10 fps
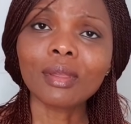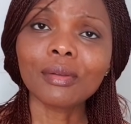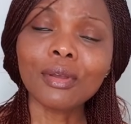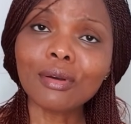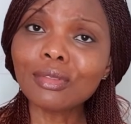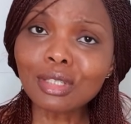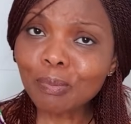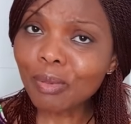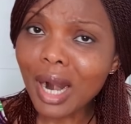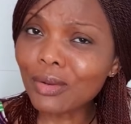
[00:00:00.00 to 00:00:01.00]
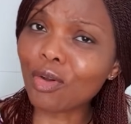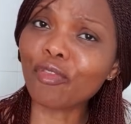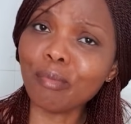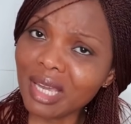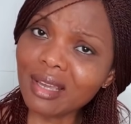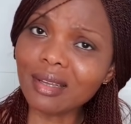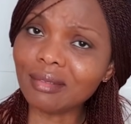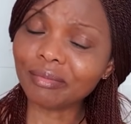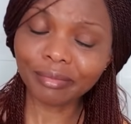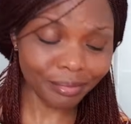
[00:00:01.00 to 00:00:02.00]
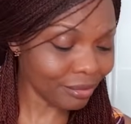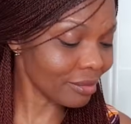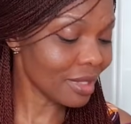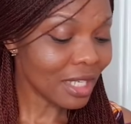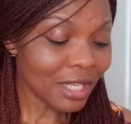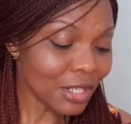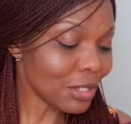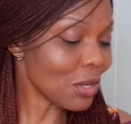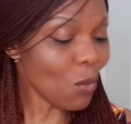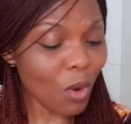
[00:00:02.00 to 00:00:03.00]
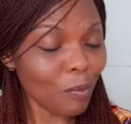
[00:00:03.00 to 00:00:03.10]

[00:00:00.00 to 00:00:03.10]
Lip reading: You're not proud of me. You don't want